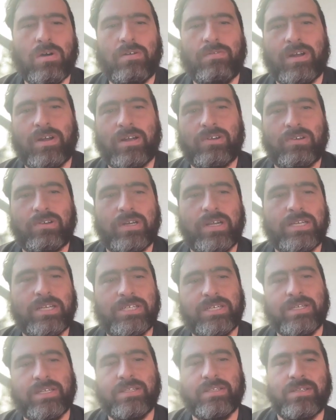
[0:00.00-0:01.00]
of our
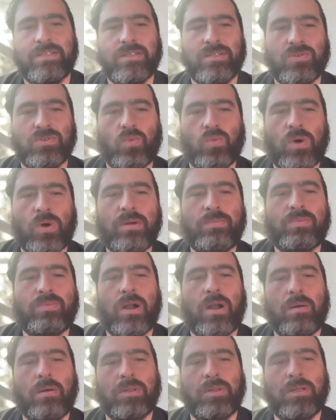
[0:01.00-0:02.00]
creations is one
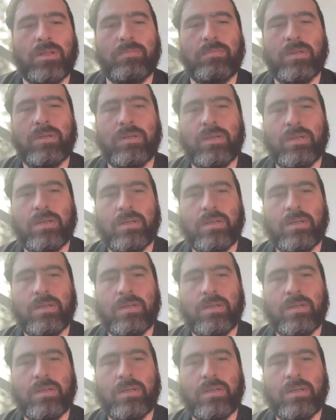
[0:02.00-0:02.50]
problem,